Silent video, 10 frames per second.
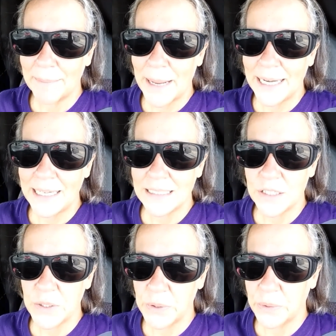may need
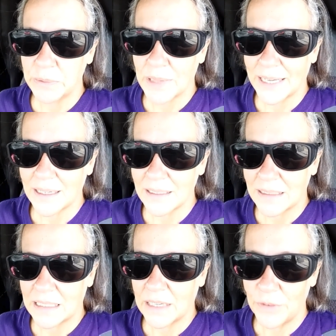to,
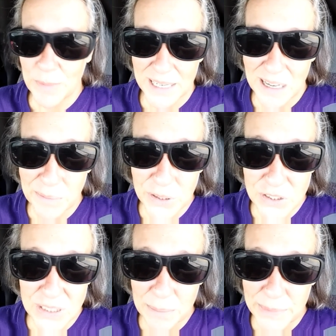give you my number
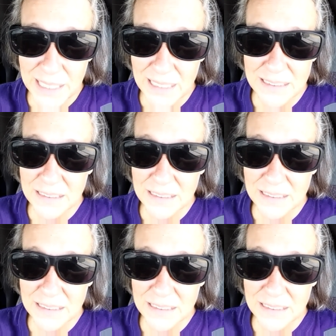or something.